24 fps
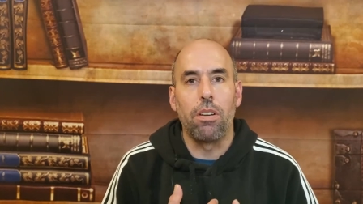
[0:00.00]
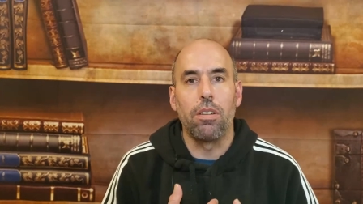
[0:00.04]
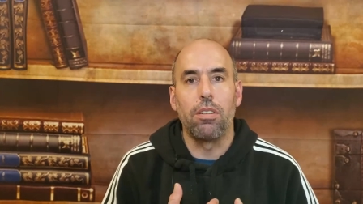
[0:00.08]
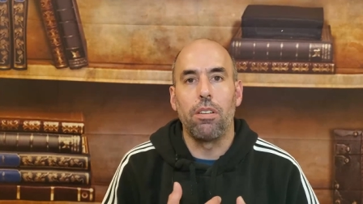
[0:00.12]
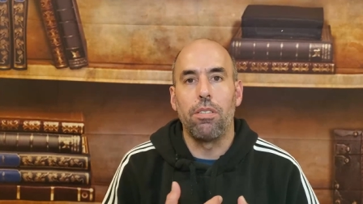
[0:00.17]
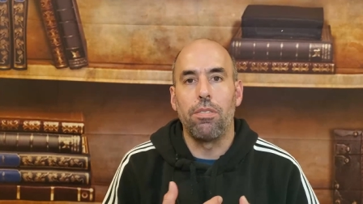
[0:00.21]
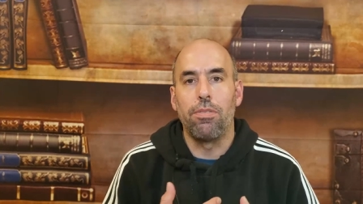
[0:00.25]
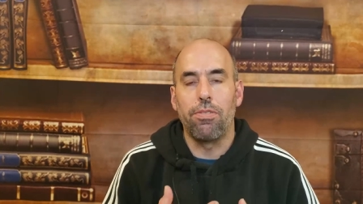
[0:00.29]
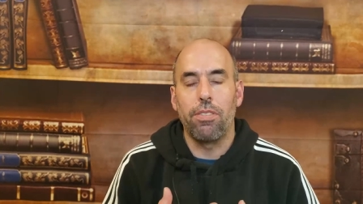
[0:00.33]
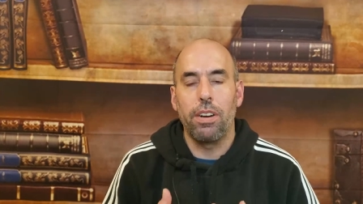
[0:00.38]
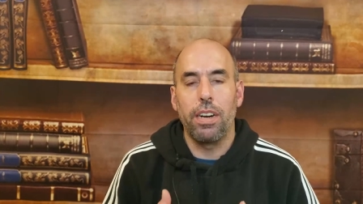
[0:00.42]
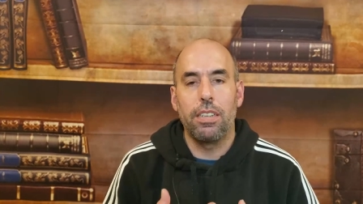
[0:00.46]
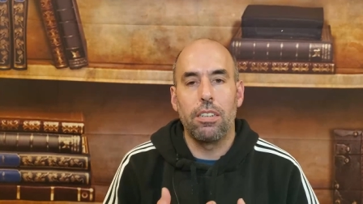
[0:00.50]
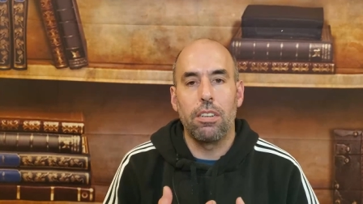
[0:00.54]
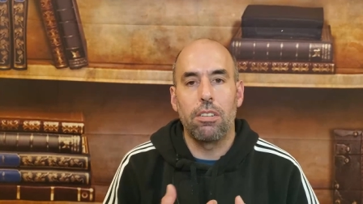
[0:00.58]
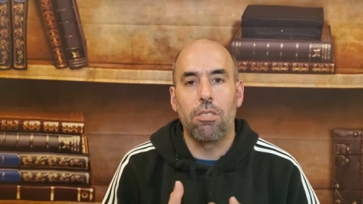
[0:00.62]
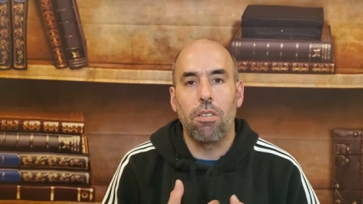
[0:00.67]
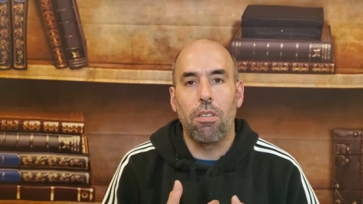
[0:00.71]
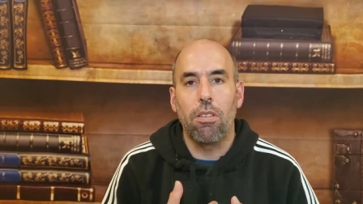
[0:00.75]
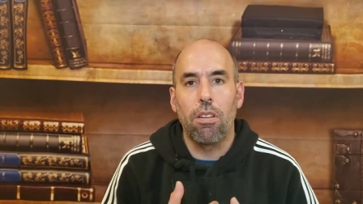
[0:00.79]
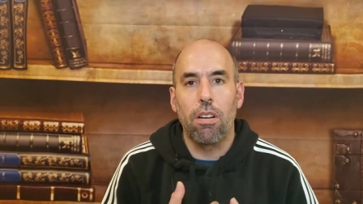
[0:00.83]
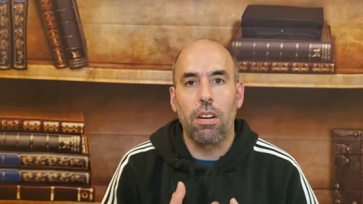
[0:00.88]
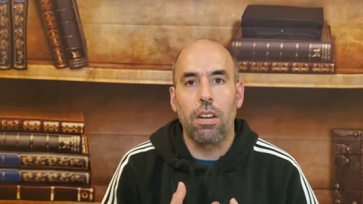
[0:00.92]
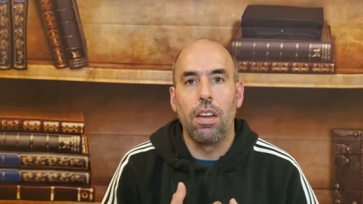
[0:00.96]
They're afraid to
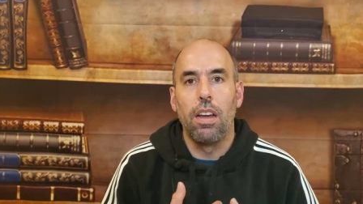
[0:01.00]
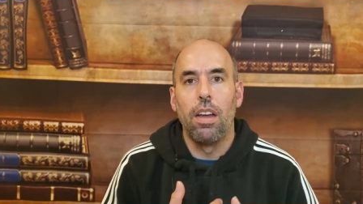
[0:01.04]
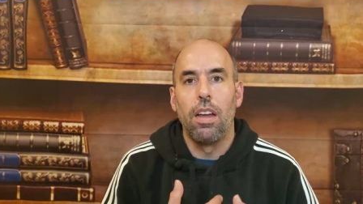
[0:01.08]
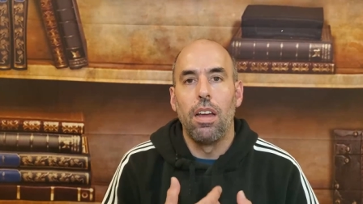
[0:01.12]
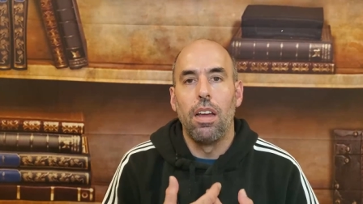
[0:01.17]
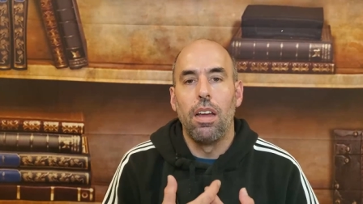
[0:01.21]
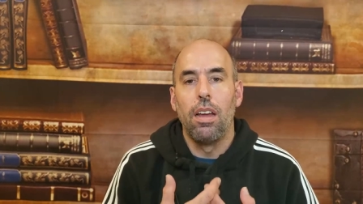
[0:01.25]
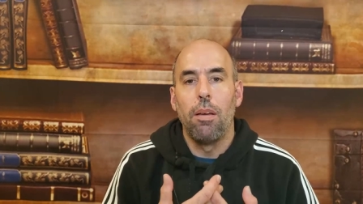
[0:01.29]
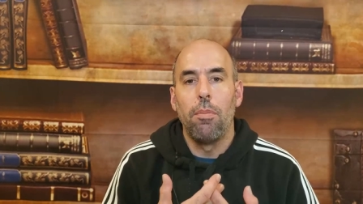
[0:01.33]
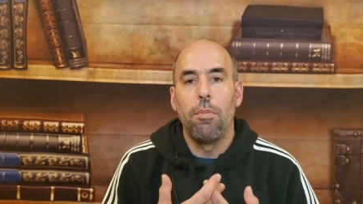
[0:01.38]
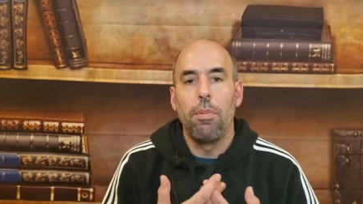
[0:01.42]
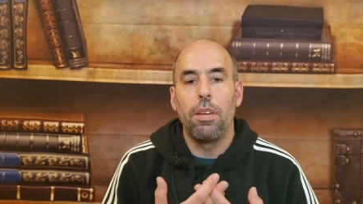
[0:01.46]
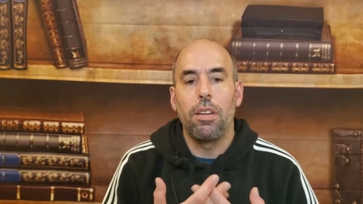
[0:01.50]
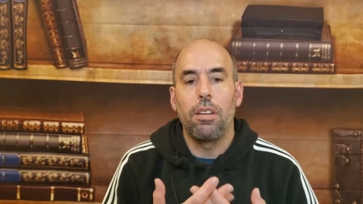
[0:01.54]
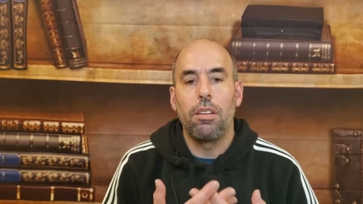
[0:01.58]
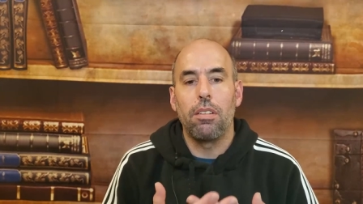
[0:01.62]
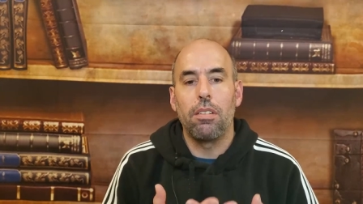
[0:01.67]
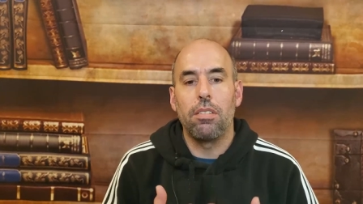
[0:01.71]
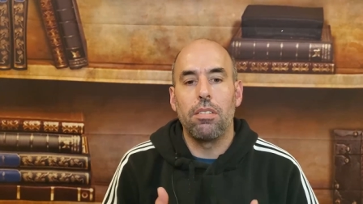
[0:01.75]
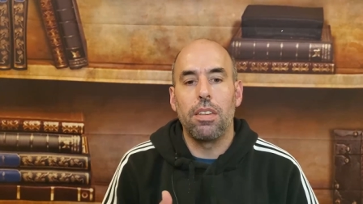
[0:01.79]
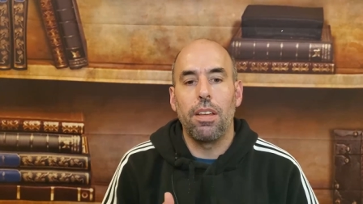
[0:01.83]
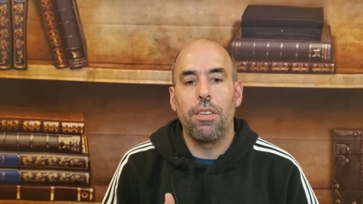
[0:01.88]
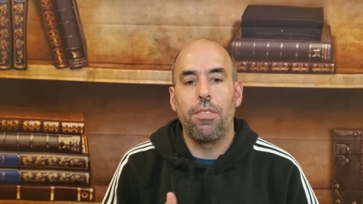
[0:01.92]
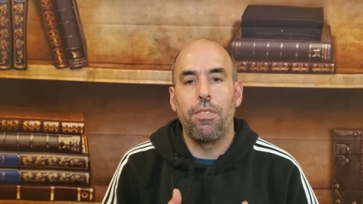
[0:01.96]
talk
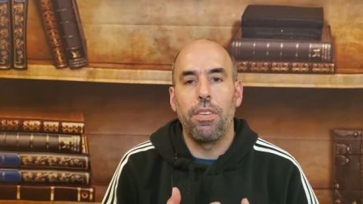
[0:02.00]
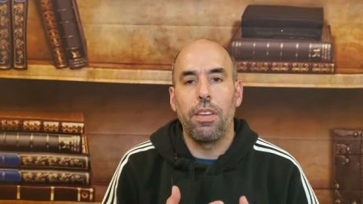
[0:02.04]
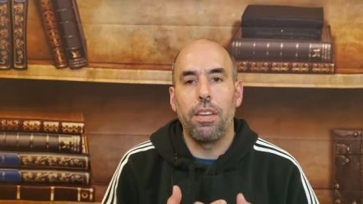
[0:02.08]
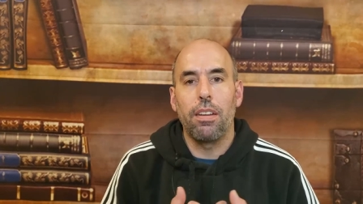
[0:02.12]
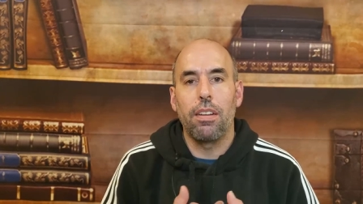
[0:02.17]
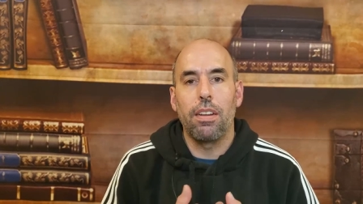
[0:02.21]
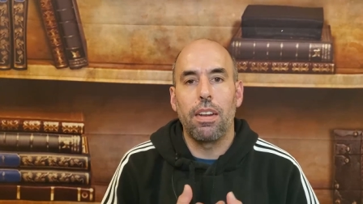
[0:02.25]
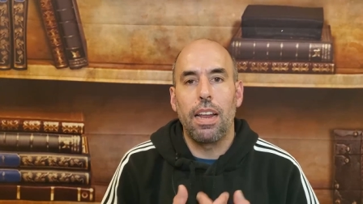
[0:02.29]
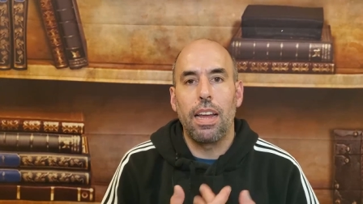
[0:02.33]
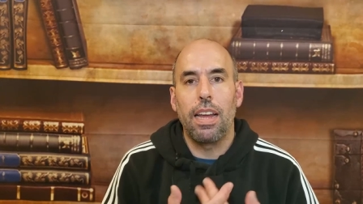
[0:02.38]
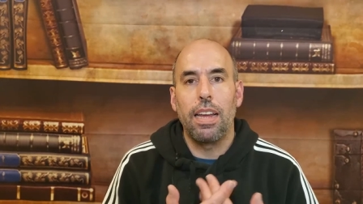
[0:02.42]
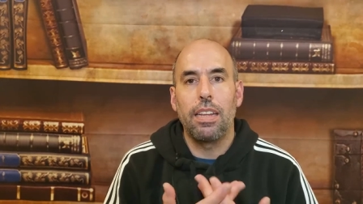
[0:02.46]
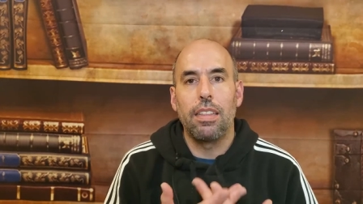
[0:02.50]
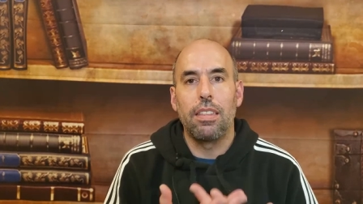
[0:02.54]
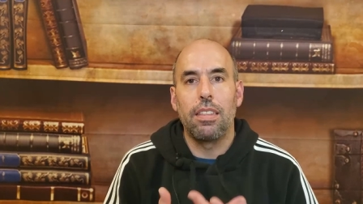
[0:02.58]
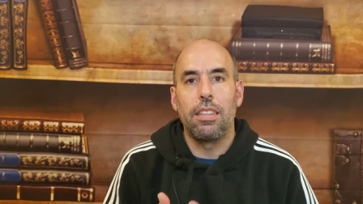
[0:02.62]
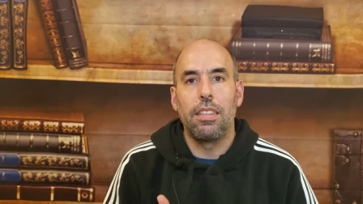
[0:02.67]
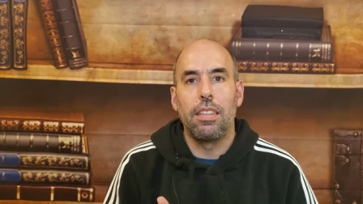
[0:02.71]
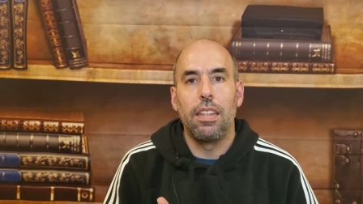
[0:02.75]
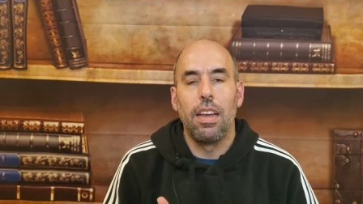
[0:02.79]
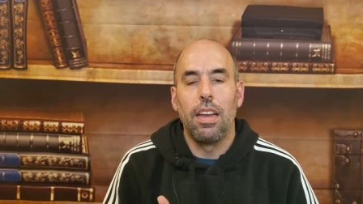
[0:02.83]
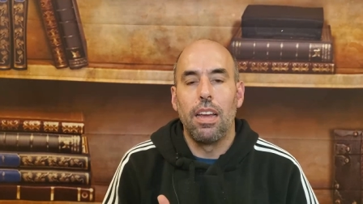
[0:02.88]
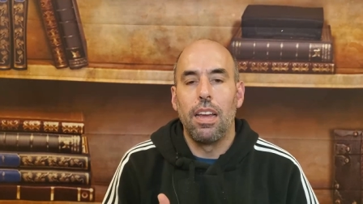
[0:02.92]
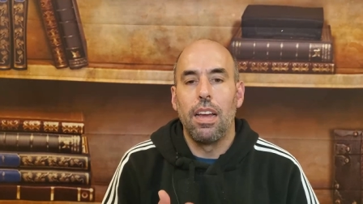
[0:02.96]
because they feel like
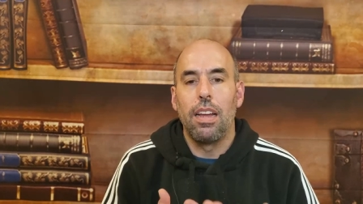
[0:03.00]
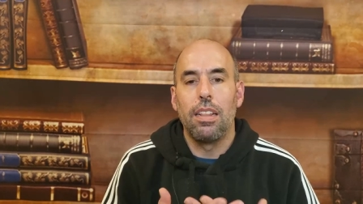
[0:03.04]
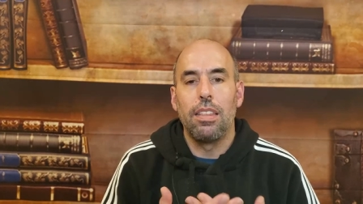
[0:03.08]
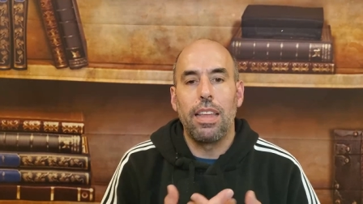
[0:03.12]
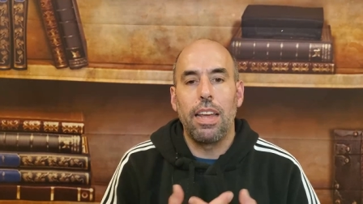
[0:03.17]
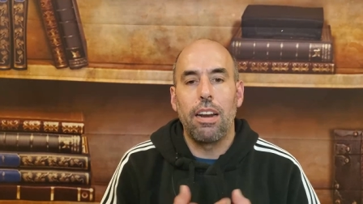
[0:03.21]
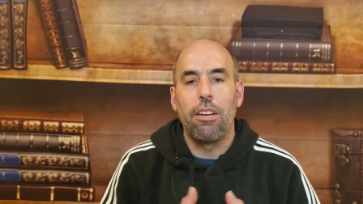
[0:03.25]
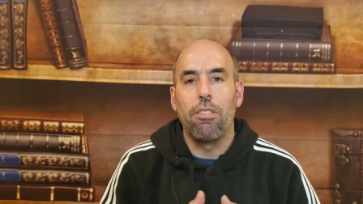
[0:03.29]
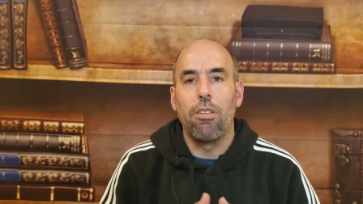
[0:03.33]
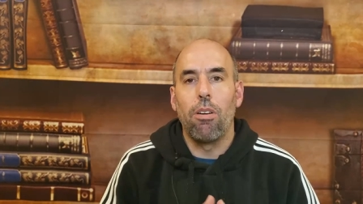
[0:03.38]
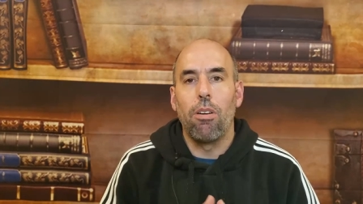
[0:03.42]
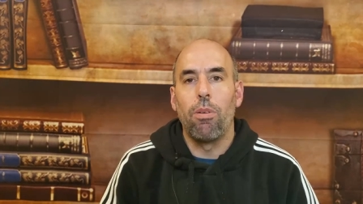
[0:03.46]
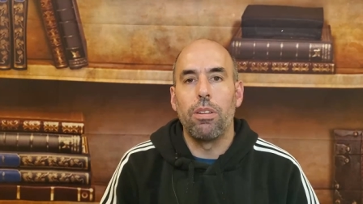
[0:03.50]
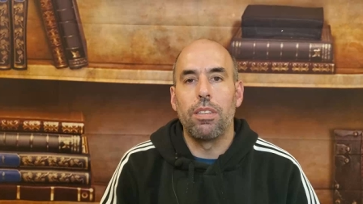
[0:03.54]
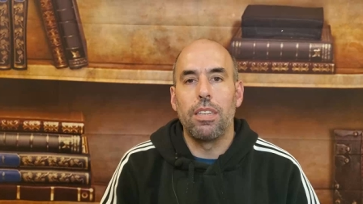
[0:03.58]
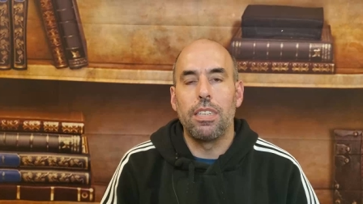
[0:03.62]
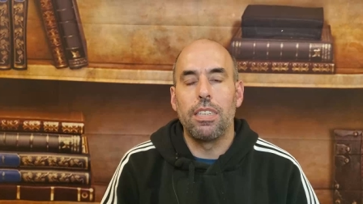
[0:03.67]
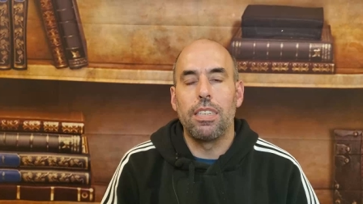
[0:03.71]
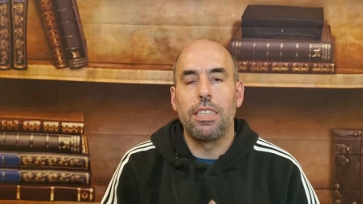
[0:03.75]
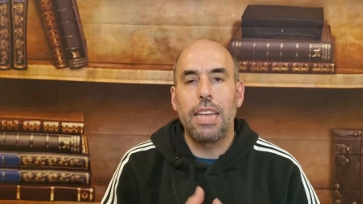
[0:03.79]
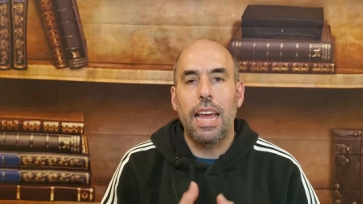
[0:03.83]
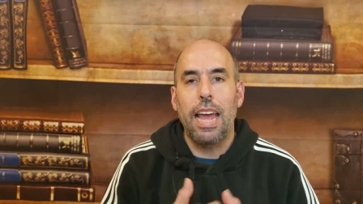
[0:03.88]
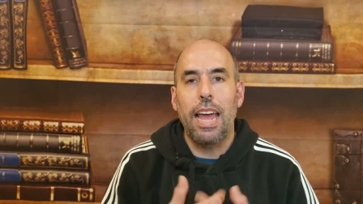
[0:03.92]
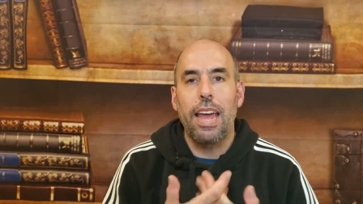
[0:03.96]
they don't know what to
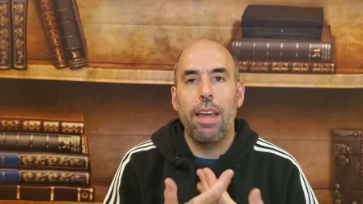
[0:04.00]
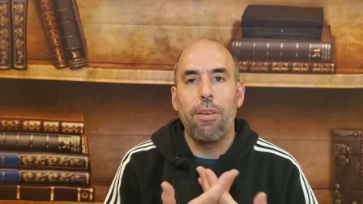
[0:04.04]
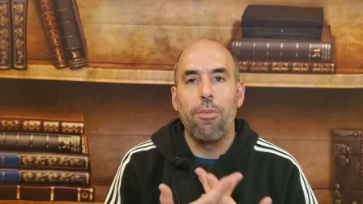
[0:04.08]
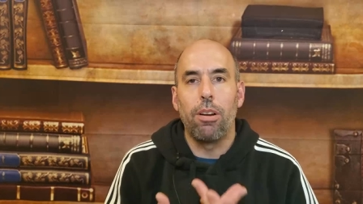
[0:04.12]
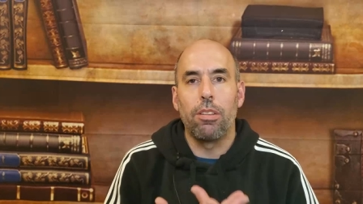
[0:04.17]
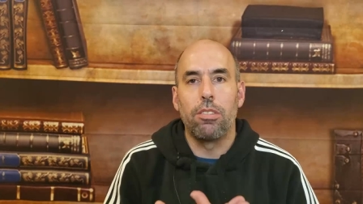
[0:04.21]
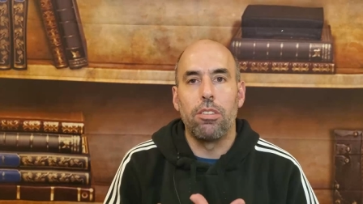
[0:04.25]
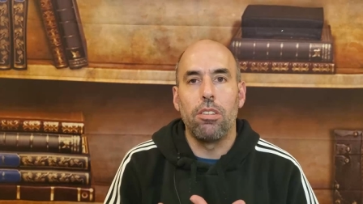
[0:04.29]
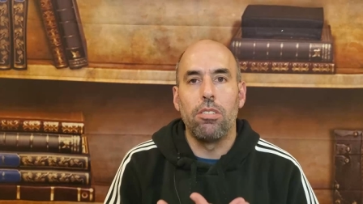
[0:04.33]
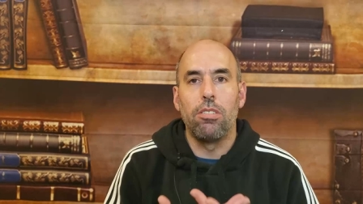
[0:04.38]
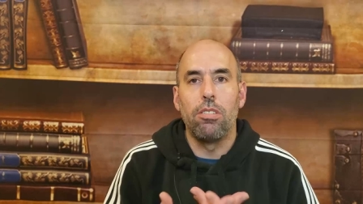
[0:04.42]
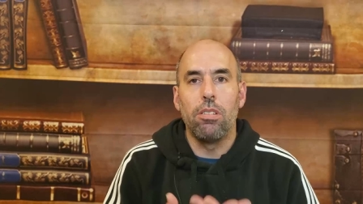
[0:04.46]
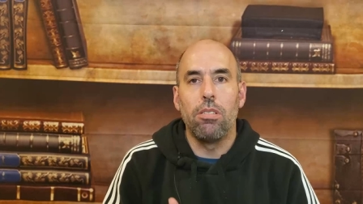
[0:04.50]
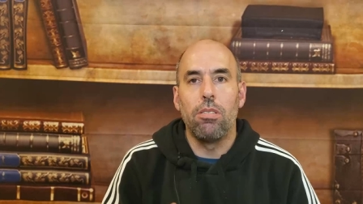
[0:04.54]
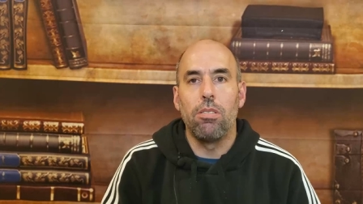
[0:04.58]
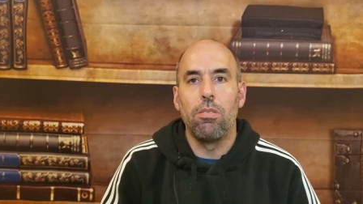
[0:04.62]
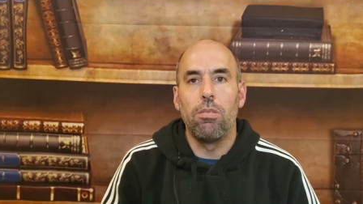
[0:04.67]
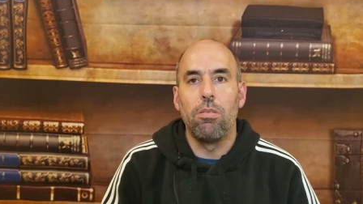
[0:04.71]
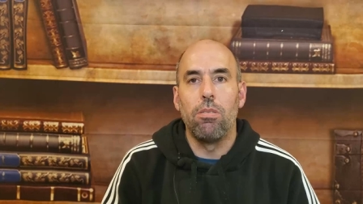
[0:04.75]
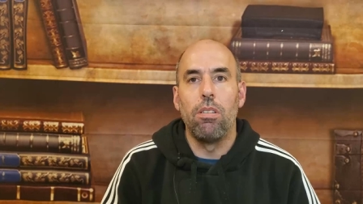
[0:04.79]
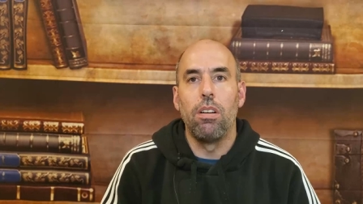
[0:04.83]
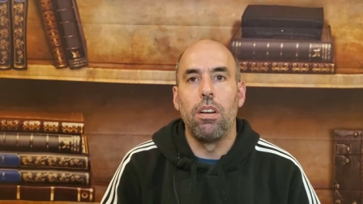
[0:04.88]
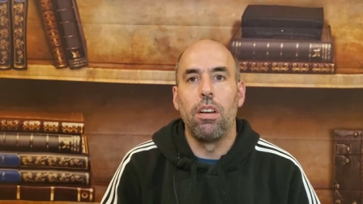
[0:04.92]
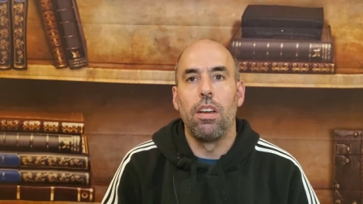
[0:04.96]
say, what to
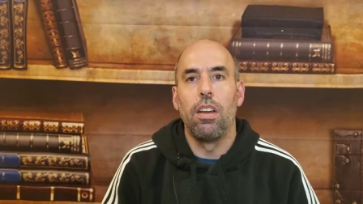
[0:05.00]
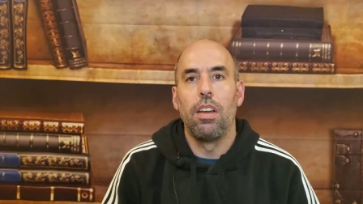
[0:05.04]
do,